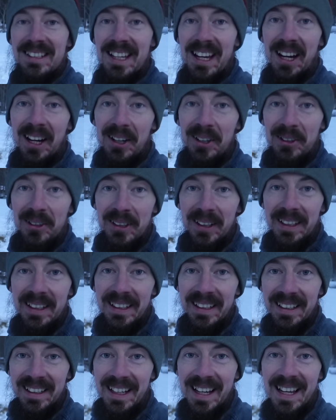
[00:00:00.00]
is
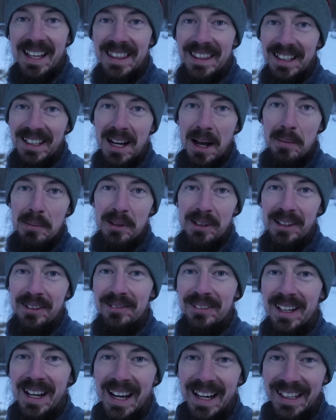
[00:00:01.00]
heralding the coming
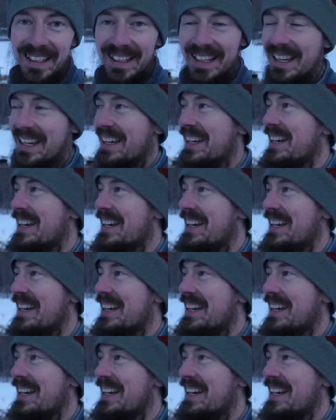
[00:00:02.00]
of night.